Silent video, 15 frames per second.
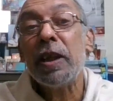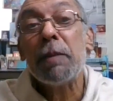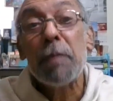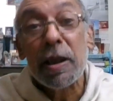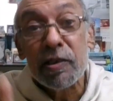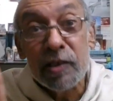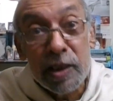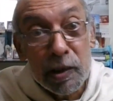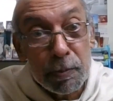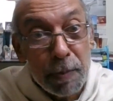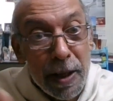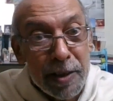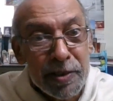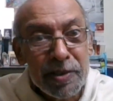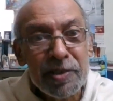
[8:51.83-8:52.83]
and my six
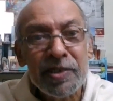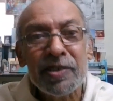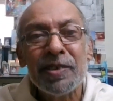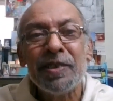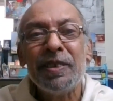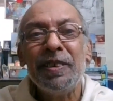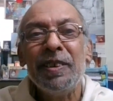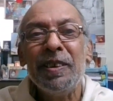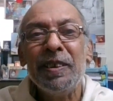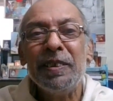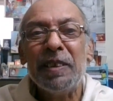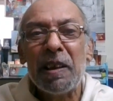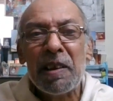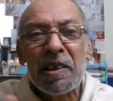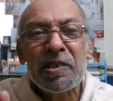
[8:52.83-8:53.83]
passions,
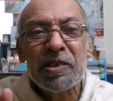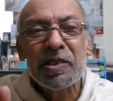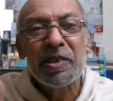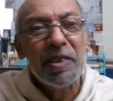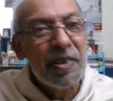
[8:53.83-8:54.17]
the lust,